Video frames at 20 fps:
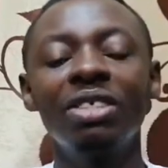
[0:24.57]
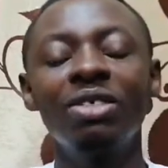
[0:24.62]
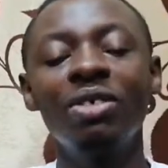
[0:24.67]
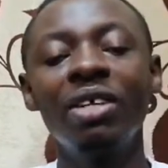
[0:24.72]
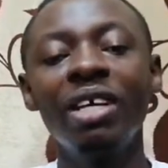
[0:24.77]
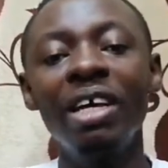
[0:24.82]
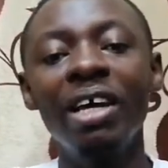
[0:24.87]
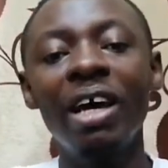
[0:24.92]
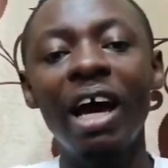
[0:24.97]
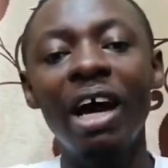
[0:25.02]

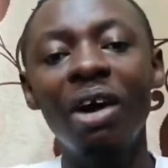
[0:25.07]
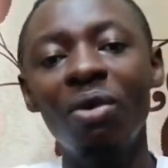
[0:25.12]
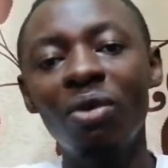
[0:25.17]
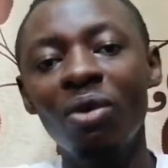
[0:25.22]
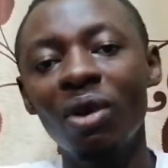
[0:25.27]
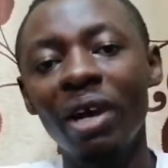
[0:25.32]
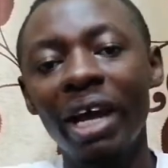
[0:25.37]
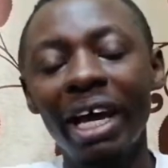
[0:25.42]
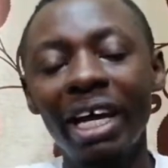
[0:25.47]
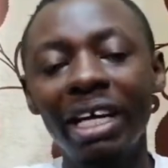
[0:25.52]
Today I
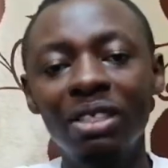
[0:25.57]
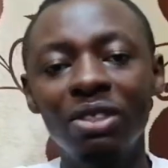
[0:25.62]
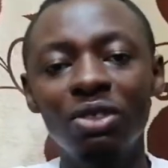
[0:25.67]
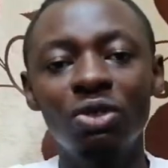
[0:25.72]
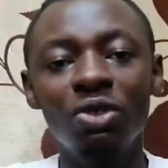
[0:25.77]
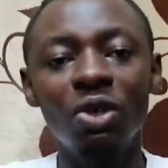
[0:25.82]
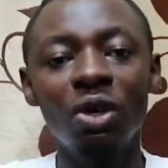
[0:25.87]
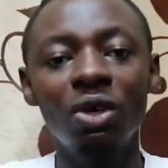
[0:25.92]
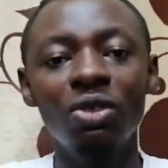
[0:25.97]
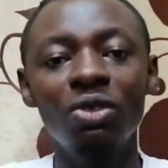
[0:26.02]
would like to
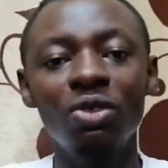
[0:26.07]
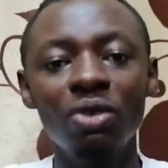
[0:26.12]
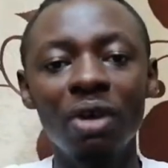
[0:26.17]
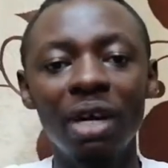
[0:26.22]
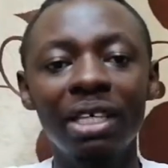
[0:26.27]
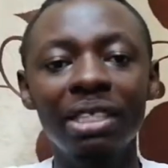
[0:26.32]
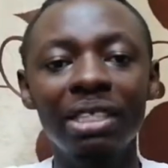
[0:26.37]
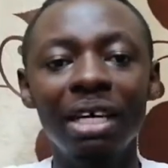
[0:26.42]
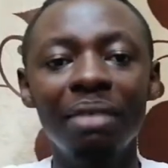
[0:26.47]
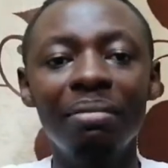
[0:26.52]
talk to
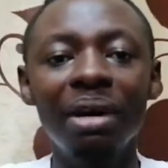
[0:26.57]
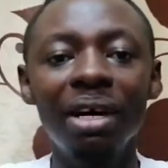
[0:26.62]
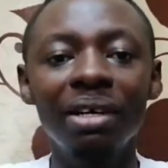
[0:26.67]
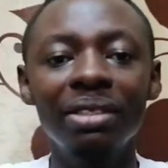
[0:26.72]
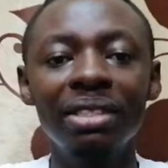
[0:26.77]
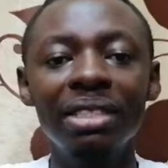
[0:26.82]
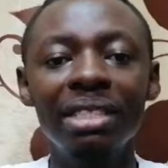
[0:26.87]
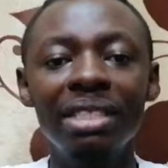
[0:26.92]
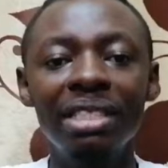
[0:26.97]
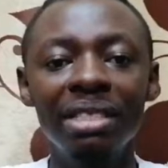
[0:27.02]
us
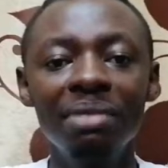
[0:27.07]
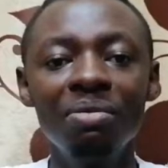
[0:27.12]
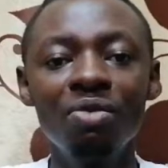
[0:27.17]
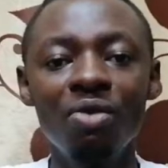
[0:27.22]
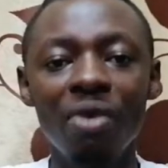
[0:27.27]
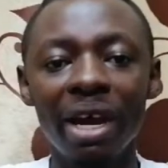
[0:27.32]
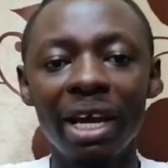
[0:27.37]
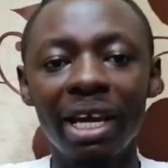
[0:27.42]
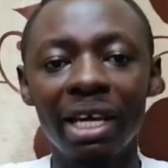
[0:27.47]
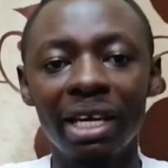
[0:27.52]
about
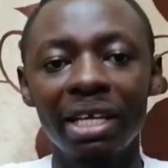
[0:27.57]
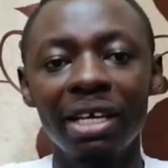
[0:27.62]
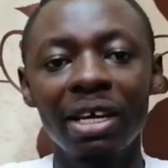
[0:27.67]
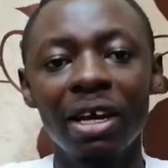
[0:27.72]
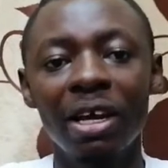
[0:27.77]
teamwork.